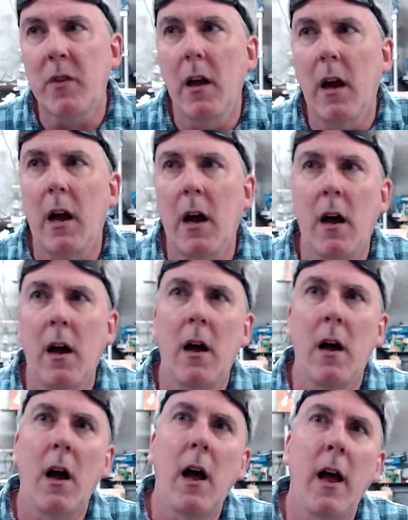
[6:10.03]
a
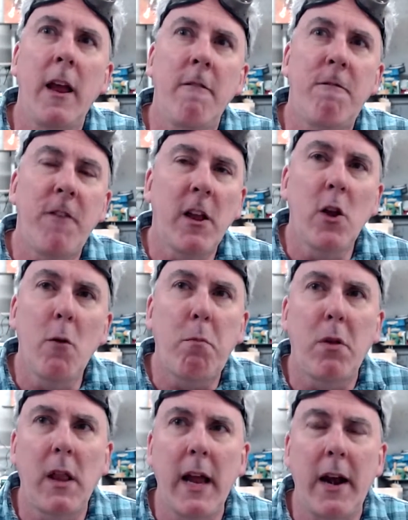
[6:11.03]
fellow
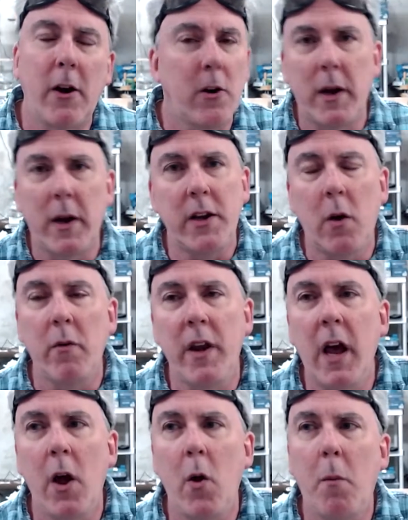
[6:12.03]
player who I don't
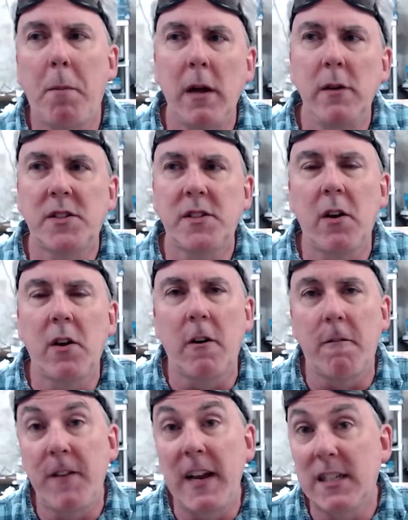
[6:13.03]
know posted on a
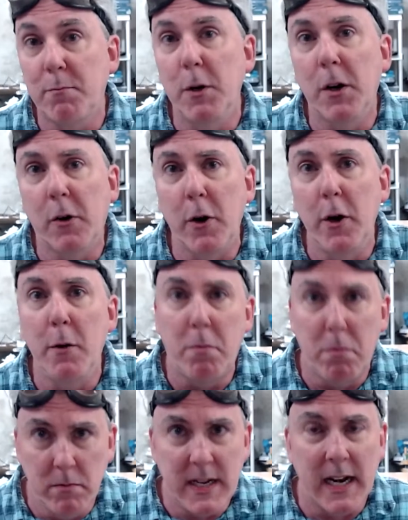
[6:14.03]
Facebook group
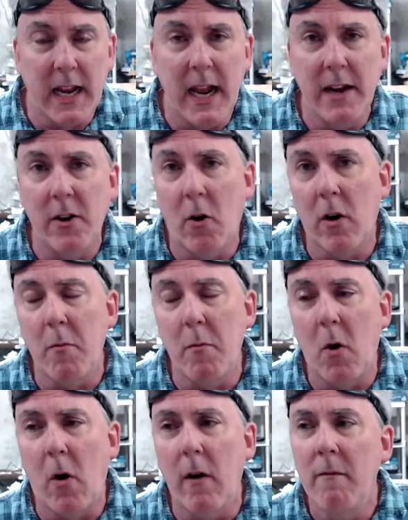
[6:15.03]
dedicated to Arkham
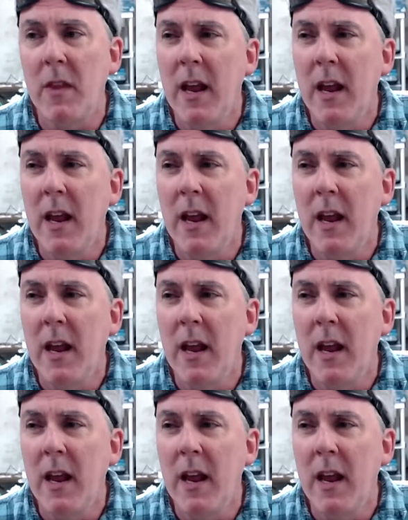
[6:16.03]
Horror.